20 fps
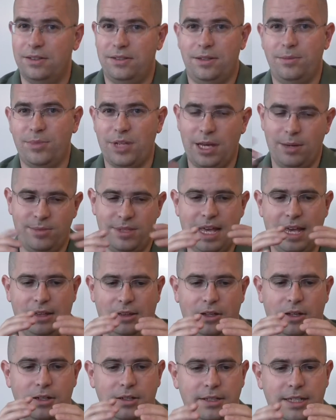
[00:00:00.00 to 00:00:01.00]
Sometimes that
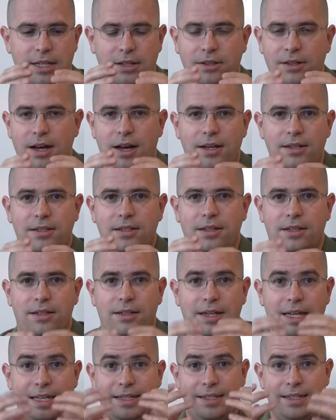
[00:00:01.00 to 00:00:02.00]
long tail content
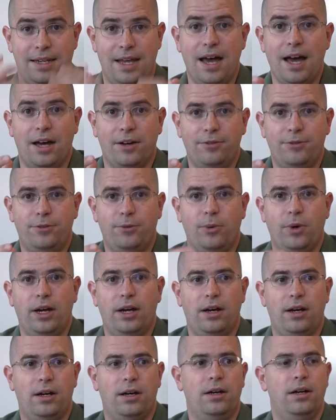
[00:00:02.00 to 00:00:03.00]
is enough
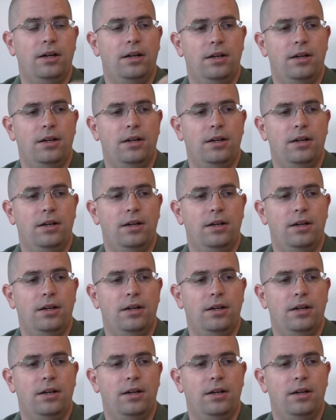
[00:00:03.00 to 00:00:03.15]
where